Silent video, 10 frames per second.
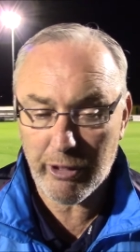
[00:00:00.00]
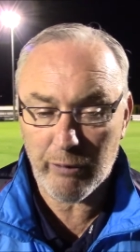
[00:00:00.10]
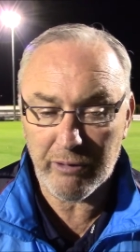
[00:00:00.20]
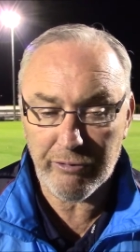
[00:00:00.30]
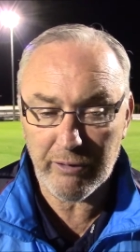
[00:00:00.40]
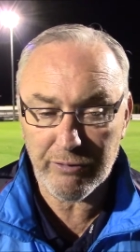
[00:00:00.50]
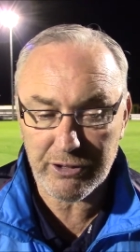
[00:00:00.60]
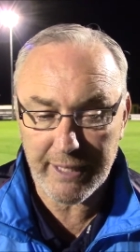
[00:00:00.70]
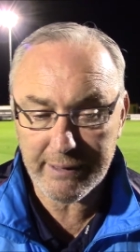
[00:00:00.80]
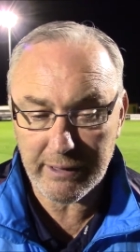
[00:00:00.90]
be fit for
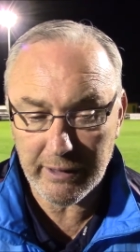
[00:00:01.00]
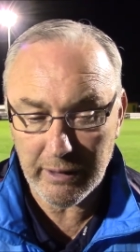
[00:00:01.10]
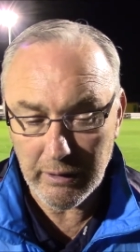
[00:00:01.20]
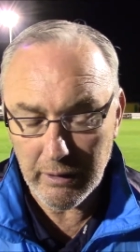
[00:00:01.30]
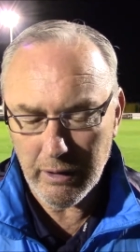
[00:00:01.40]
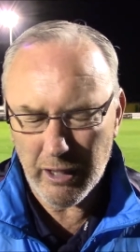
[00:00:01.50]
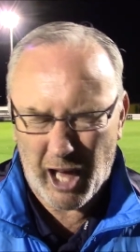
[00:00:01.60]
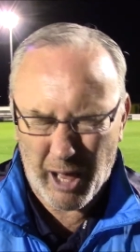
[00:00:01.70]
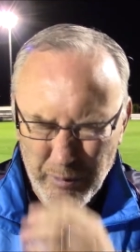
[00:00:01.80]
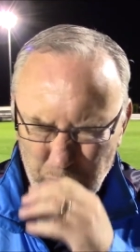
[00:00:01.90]
Saturday,
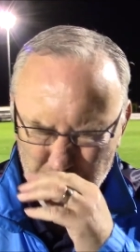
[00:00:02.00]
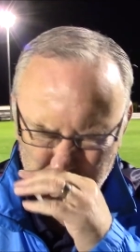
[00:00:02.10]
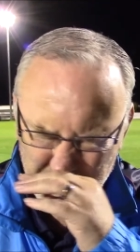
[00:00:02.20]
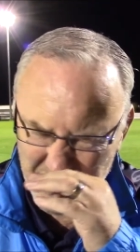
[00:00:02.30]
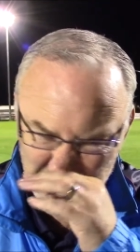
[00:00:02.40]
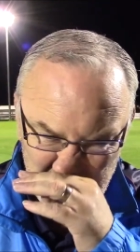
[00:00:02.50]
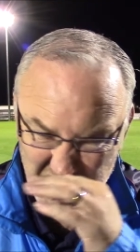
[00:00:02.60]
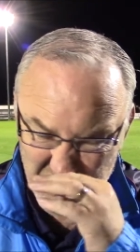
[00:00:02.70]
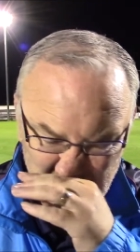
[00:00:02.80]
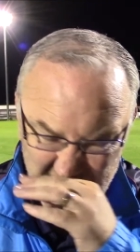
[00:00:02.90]
and whether we can risk
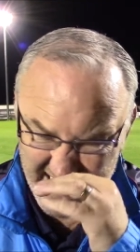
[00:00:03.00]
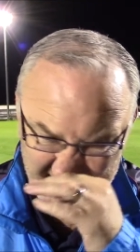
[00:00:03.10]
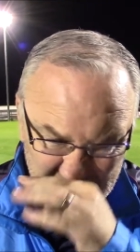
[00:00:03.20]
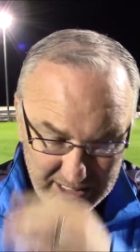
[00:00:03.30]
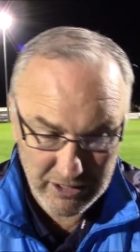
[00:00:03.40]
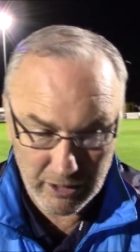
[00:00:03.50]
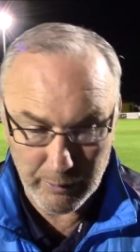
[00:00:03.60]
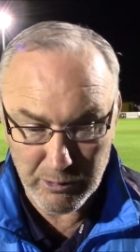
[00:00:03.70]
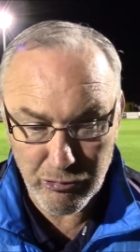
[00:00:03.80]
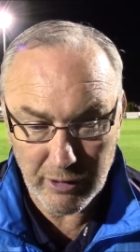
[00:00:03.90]
them on Saturday. So
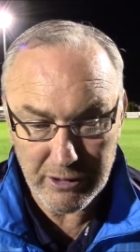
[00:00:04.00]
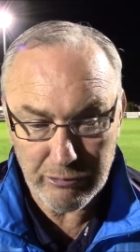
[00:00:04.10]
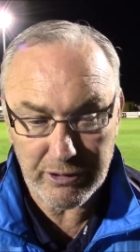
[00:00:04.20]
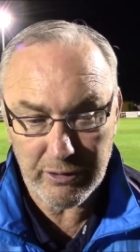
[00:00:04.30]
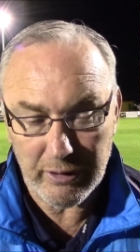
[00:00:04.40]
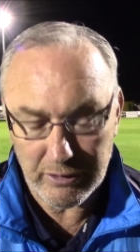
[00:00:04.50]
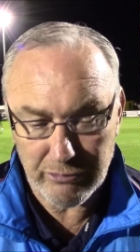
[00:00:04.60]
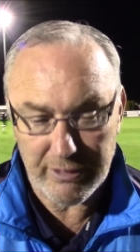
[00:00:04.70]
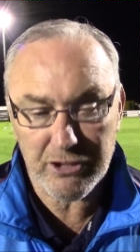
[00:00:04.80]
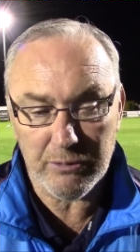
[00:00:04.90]
it was right to
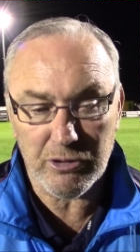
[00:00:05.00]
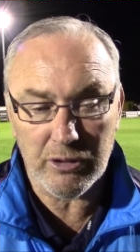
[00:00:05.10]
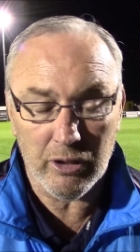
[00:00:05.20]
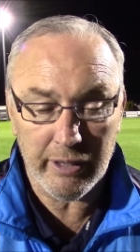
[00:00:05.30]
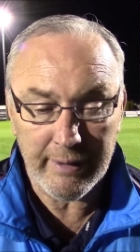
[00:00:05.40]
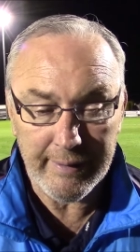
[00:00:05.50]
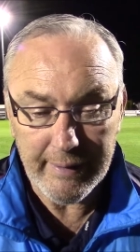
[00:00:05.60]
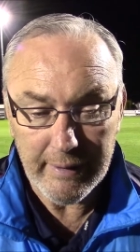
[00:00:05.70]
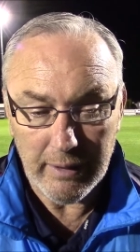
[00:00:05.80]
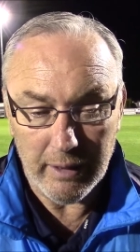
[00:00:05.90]
rest them tonight,
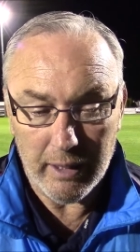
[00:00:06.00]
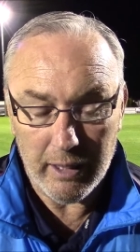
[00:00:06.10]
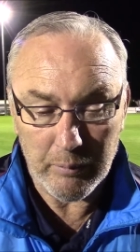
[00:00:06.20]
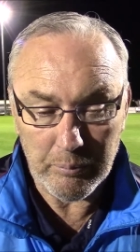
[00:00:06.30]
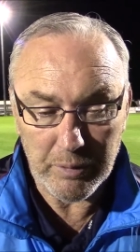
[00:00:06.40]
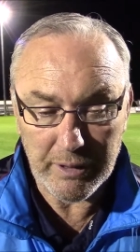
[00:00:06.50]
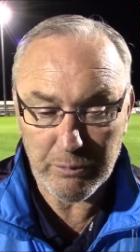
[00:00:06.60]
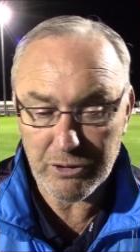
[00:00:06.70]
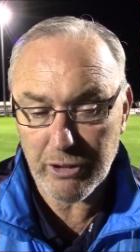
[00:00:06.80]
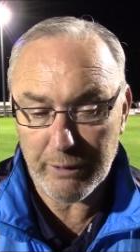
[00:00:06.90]
but it
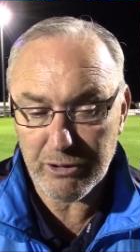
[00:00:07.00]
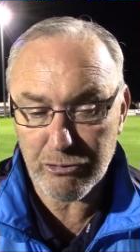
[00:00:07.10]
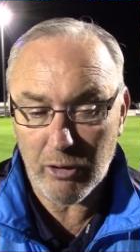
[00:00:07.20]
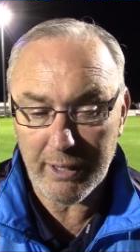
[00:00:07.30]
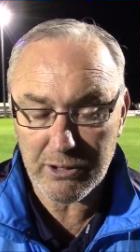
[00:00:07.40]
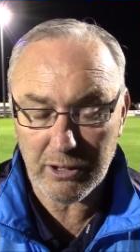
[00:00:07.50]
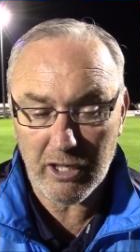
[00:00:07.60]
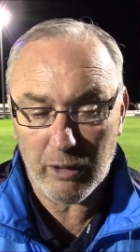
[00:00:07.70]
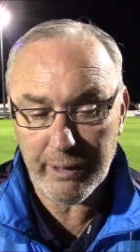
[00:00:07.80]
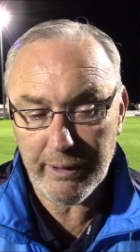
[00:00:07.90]
was right to
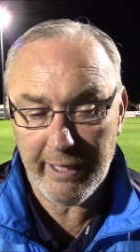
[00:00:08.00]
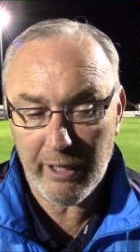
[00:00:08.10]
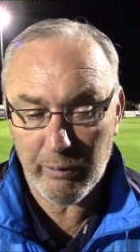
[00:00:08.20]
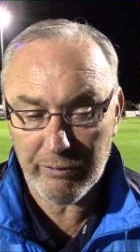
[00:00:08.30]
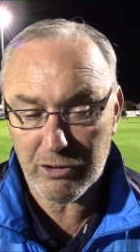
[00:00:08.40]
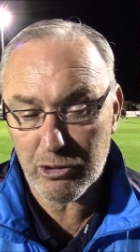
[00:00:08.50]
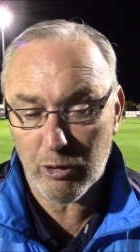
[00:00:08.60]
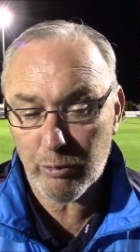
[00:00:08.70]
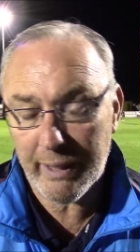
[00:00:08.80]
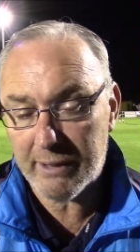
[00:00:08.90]
go in there with the
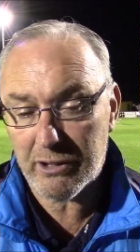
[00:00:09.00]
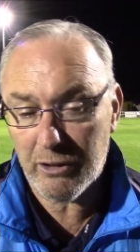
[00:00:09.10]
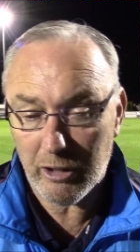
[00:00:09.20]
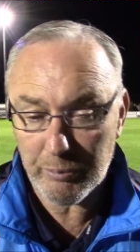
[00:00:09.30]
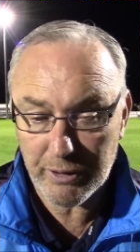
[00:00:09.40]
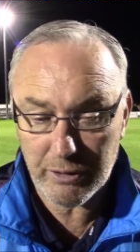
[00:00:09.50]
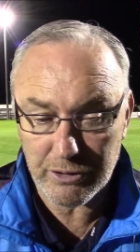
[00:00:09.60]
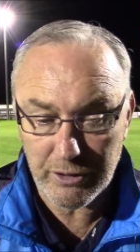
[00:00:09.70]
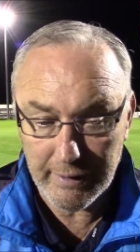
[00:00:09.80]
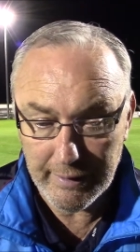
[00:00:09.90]
squad we had tonight,
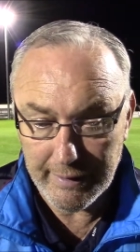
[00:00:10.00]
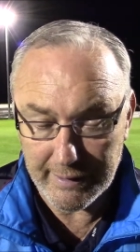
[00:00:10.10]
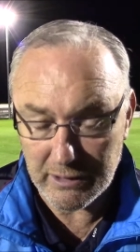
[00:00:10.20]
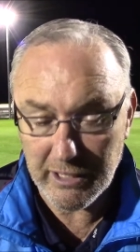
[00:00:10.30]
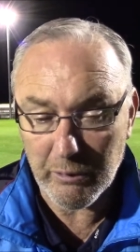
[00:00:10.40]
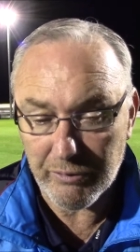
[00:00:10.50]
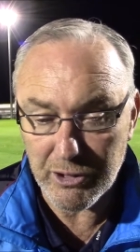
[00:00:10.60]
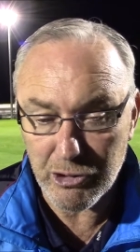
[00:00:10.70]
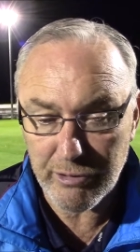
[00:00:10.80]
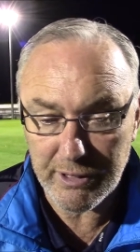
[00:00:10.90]
because, as I say, with
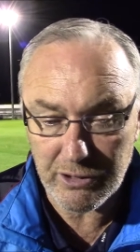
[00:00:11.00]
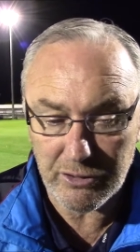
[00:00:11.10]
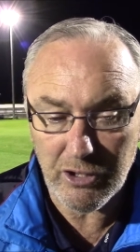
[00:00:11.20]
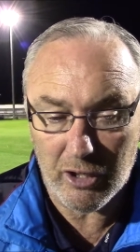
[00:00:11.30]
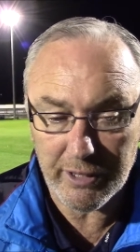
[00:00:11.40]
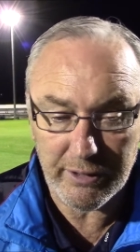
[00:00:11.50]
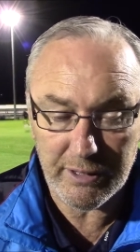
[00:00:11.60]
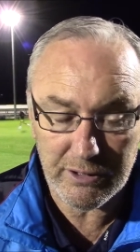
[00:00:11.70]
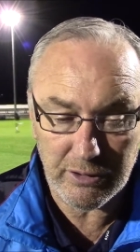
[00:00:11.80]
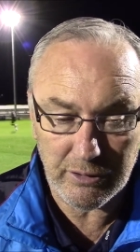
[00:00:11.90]
injuries and
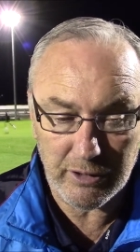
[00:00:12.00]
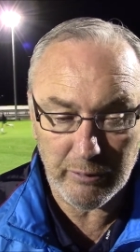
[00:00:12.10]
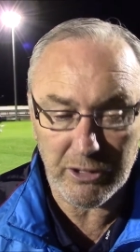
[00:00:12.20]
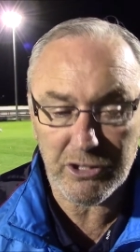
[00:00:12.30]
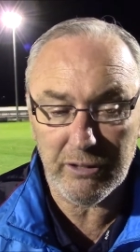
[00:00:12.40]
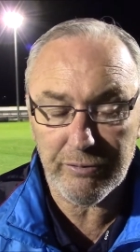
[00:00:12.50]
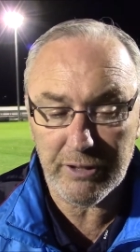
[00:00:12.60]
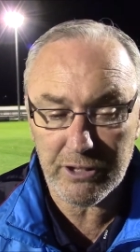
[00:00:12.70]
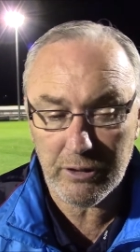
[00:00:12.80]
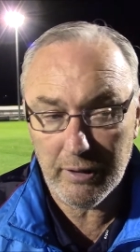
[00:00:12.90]
tiredness and a bit of stiffness,